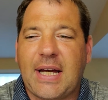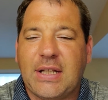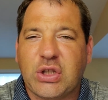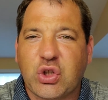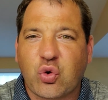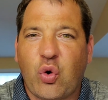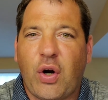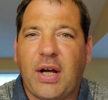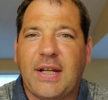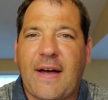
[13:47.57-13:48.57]
and
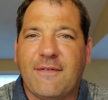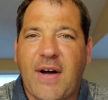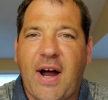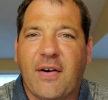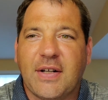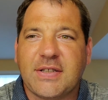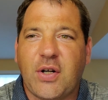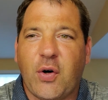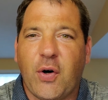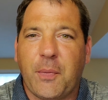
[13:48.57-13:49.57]
destroy that virus
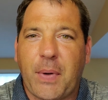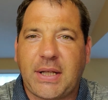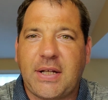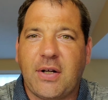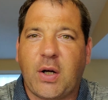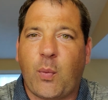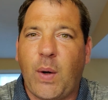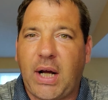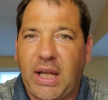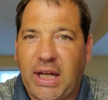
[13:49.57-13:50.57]
or bacteria
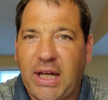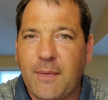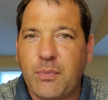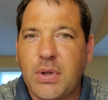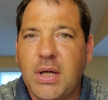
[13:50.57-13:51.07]
quickly,